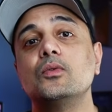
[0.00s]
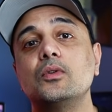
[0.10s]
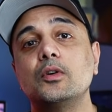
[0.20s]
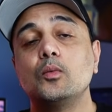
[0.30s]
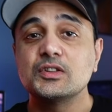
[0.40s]

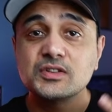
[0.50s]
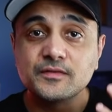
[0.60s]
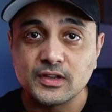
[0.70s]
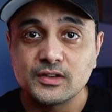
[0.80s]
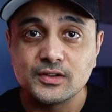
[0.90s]
or watching
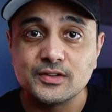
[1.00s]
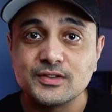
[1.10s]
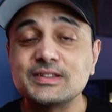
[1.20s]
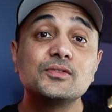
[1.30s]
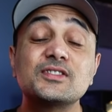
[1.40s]

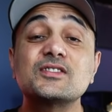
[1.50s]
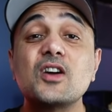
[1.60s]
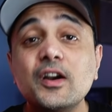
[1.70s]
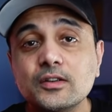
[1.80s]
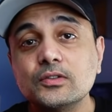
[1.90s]
videos to
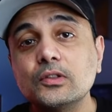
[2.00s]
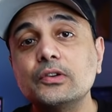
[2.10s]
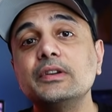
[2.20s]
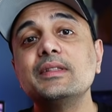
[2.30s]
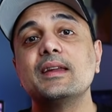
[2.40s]
start to
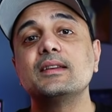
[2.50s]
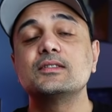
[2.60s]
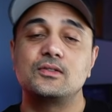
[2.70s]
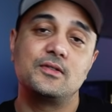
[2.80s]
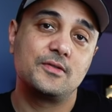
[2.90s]
learn
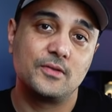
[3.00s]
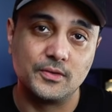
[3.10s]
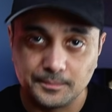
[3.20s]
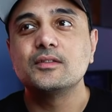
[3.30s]
things on your own.